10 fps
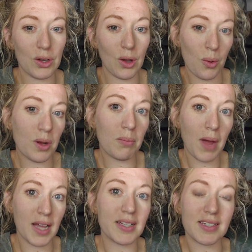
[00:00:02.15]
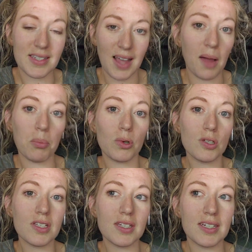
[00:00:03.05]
go and make disciples.